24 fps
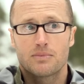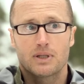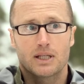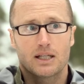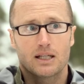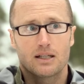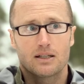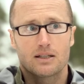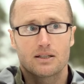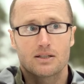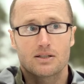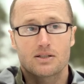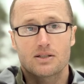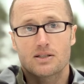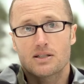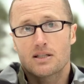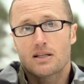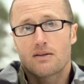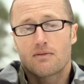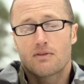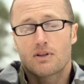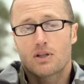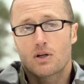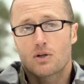because
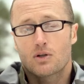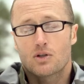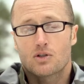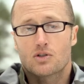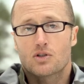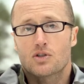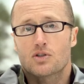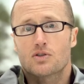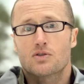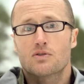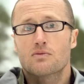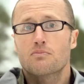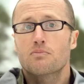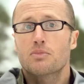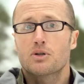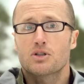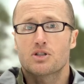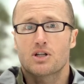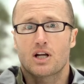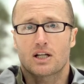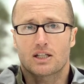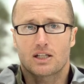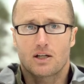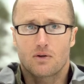even though you're just
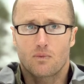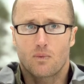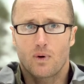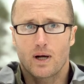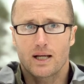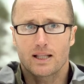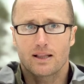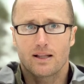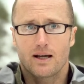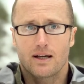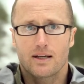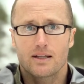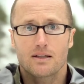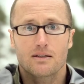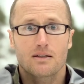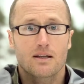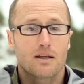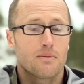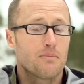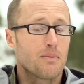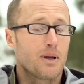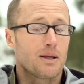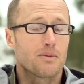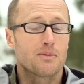projecting white light
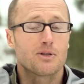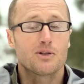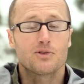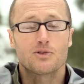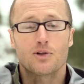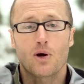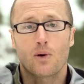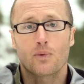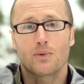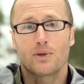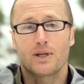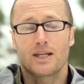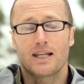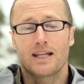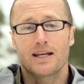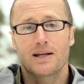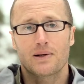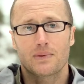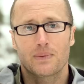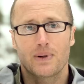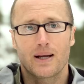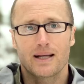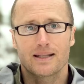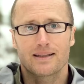and maybe you don't need
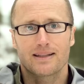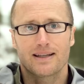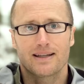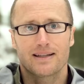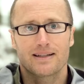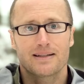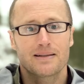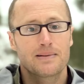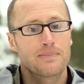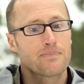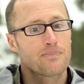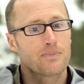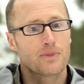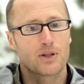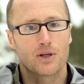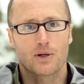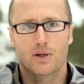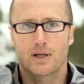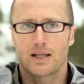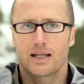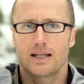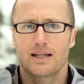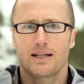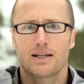it right then,
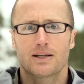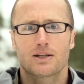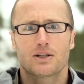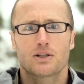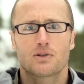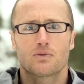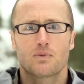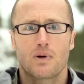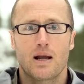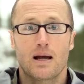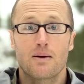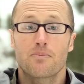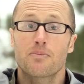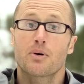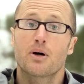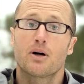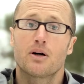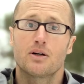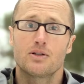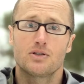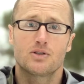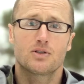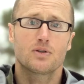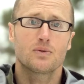you're getting a good rep
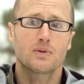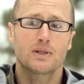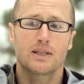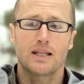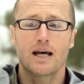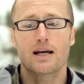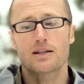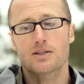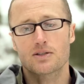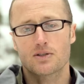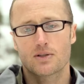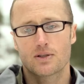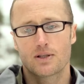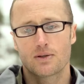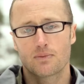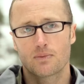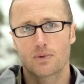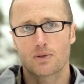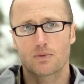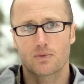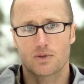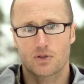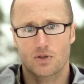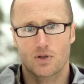on doing that. So
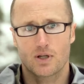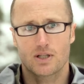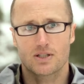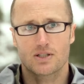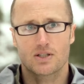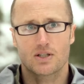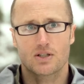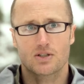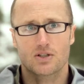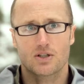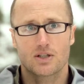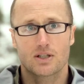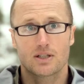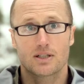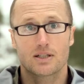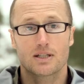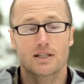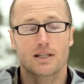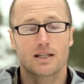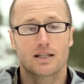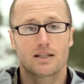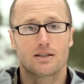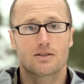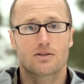then when we
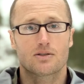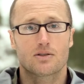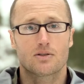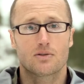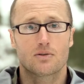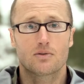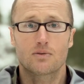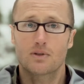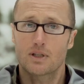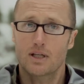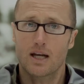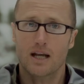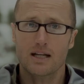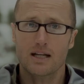transitioned into the